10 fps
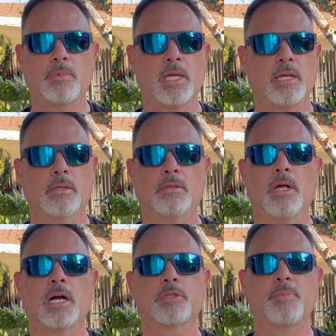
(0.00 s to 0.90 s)
thing,
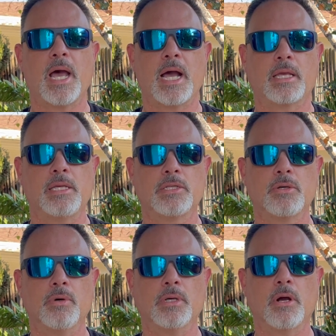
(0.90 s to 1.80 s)
locks back. He's
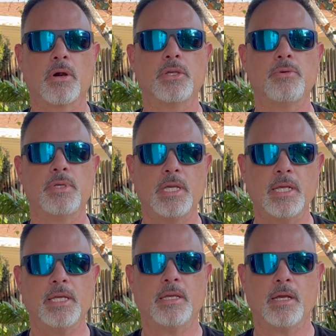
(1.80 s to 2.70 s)
going, are you
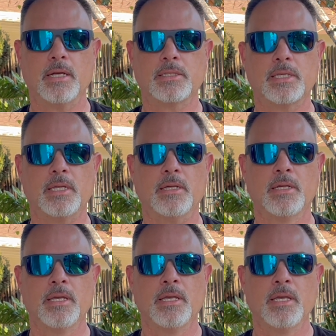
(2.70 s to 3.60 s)
kidding? I said,
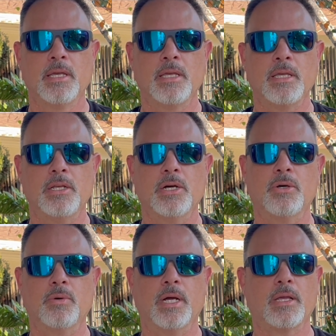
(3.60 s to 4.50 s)
you
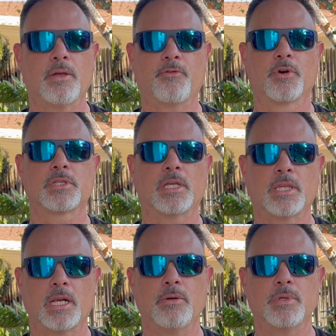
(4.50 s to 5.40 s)
know, at first I
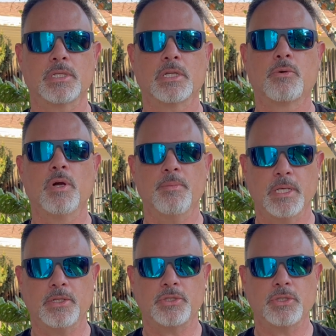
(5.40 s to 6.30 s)
thought it was an equipment
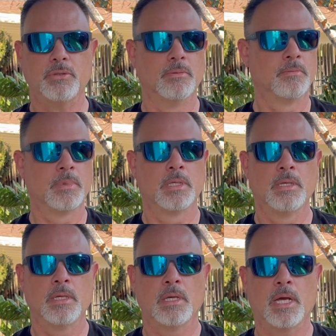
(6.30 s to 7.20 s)
issue.
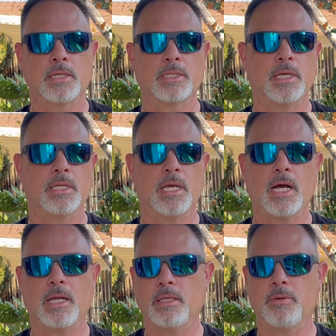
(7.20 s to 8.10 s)
I said,
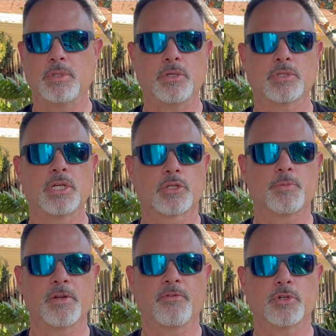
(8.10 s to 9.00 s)
yeah, it was your sear
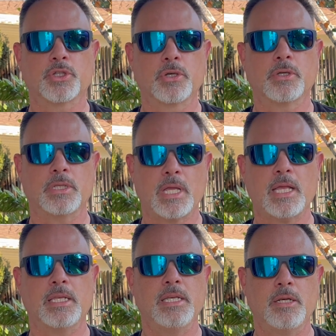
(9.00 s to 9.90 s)
spring for sure.
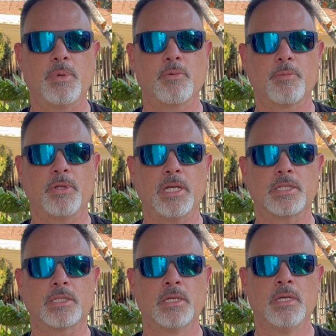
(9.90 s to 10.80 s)
That needed to be
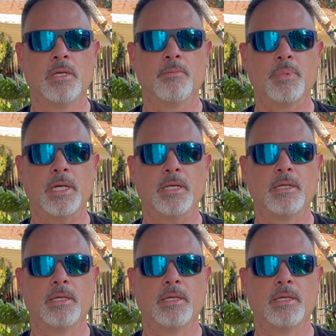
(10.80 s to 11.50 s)
replaced. But